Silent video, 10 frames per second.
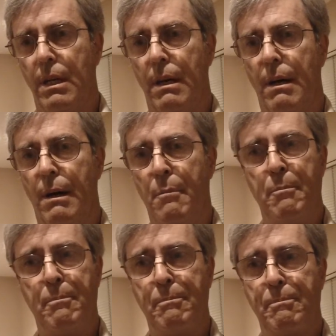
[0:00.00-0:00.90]

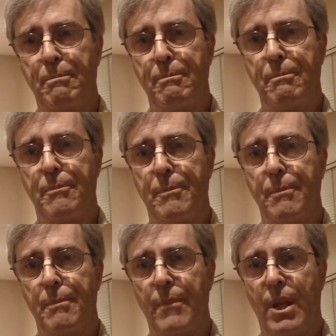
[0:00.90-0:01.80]
Um,
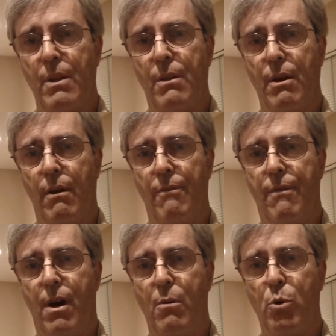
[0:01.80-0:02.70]
there are
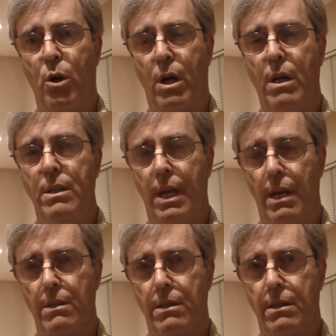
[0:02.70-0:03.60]
far more gun
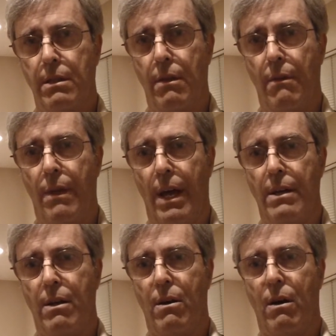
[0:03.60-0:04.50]
deaths
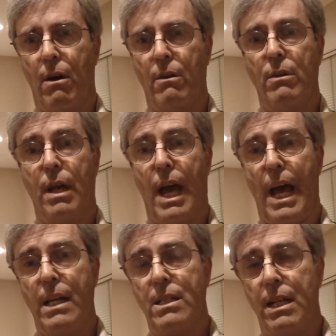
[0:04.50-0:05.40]
that are
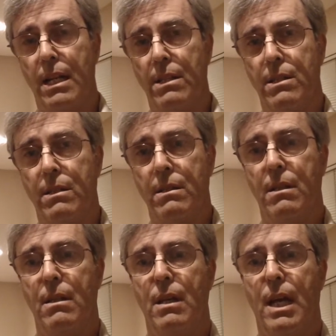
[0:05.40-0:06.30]
accidents
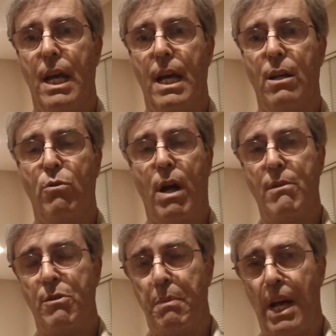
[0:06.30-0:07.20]
and
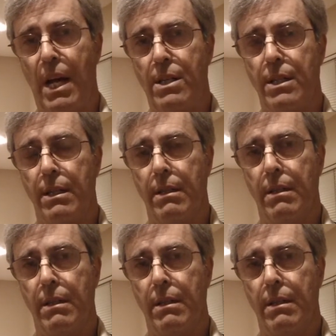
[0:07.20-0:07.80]
crimes of passion